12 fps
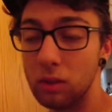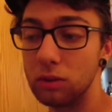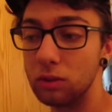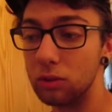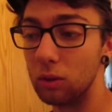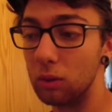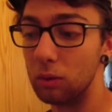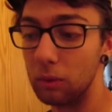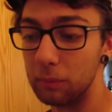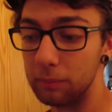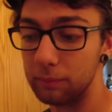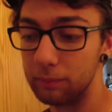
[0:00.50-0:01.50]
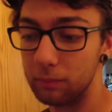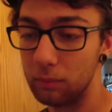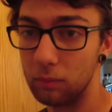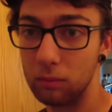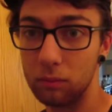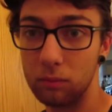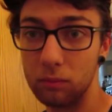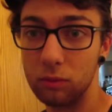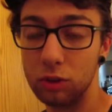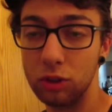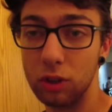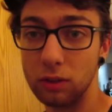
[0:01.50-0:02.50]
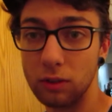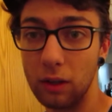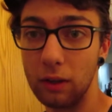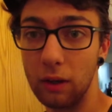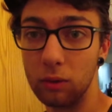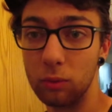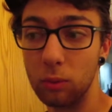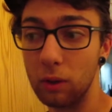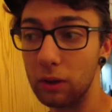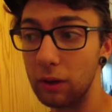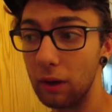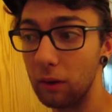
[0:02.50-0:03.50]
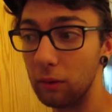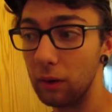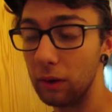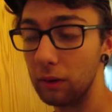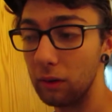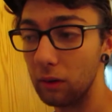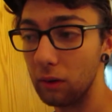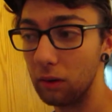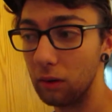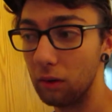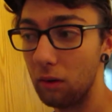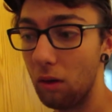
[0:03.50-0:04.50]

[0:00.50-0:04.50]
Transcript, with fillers: So I'm um, just heading out to work now, and uh,